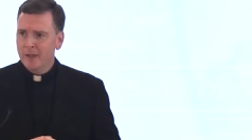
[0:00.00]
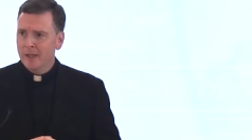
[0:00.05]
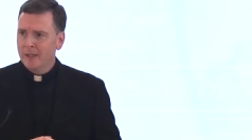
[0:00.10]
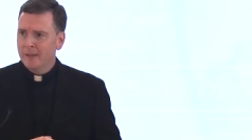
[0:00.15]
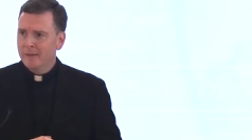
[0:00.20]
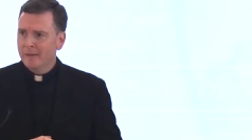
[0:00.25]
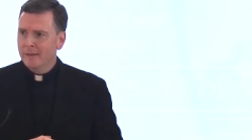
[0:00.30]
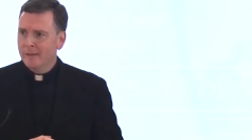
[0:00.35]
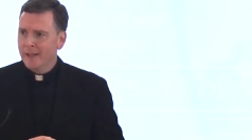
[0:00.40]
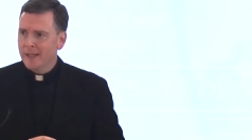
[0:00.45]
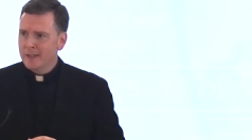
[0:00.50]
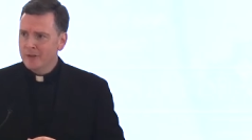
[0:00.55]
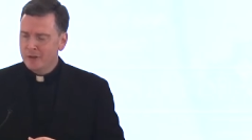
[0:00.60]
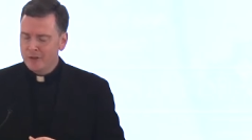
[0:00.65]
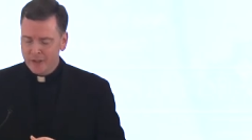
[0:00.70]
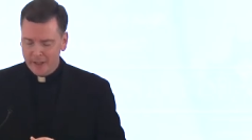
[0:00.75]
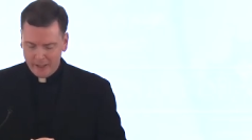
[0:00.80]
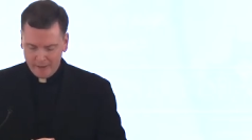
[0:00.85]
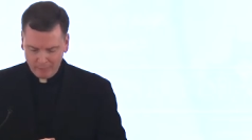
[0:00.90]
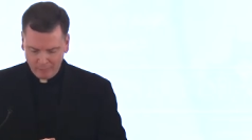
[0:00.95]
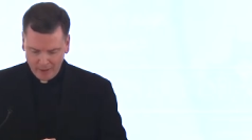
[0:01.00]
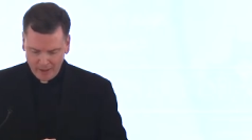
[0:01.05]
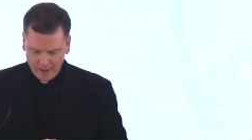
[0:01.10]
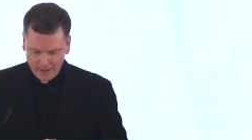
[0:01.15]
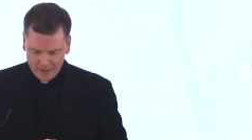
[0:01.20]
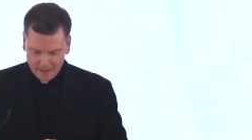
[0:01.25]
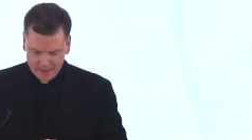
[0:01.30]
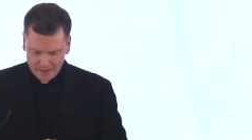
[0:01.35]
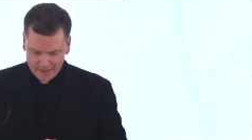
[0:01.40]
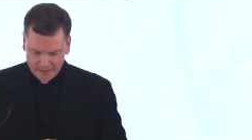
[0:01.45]
Hunt S.J.
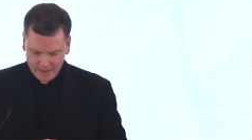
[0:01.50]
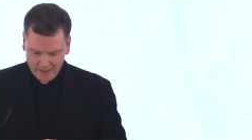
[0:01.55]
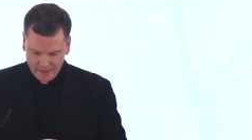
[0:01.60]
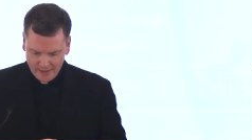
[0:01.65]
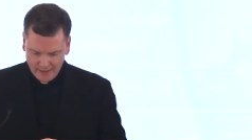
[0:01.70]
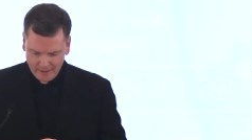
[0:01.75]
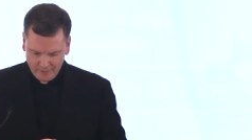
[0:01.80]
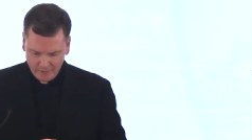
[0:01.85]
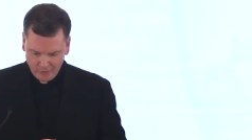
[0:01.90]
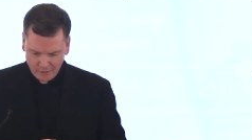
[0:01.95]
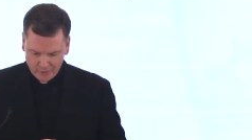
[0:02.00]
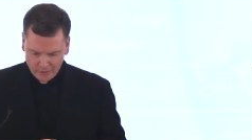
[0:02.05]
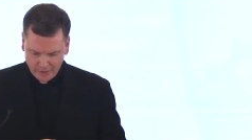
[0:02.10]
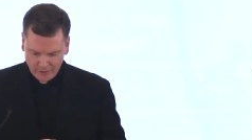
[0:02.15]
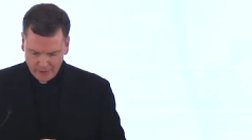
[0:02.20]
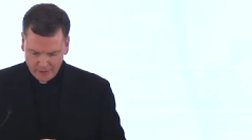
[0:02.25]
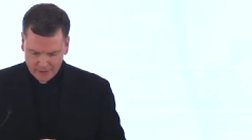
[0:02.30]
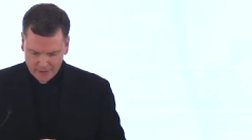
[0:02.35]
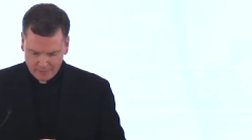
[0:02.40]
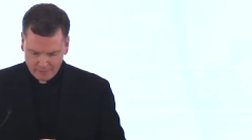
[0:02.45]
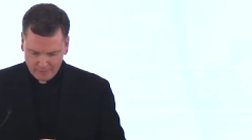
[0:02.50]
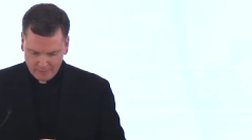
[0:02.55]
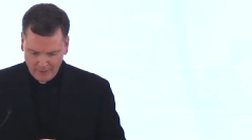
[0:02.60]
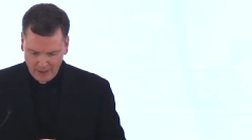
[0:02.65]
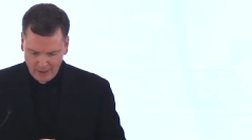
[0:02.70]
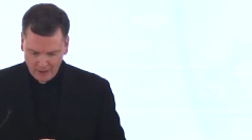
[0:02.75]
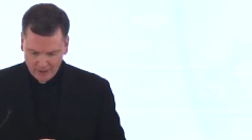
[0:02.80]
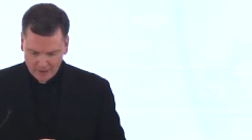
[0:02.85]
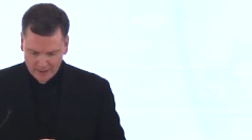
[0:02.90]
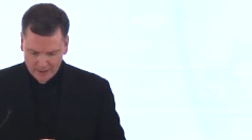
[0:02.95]
Prize for
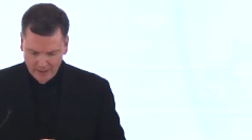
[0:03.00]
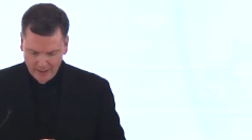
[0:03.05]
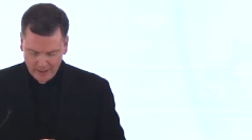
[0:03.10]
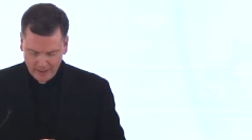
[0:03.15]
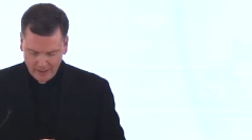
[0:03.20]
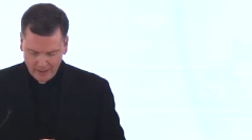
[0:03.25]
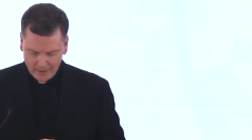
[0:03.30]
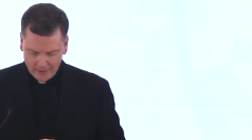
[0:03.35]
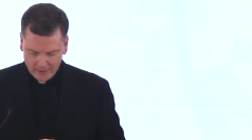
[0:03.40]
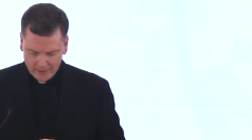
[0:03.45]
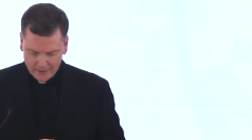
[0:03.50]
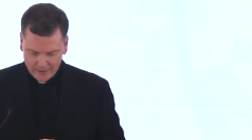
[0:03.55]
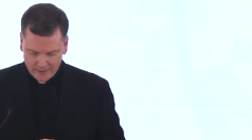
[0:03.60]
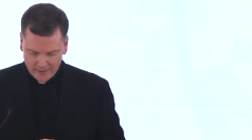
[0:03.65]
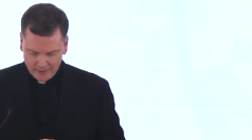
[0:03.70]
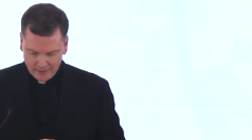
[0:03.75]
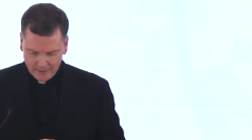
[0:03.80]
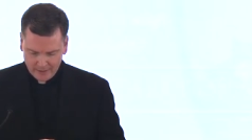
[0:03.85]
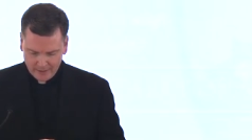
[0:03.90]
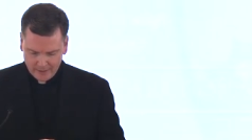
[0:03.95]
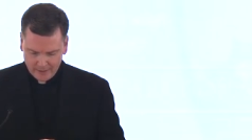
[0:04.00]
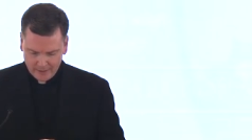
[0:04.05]
Journalism, Arts, and Letters,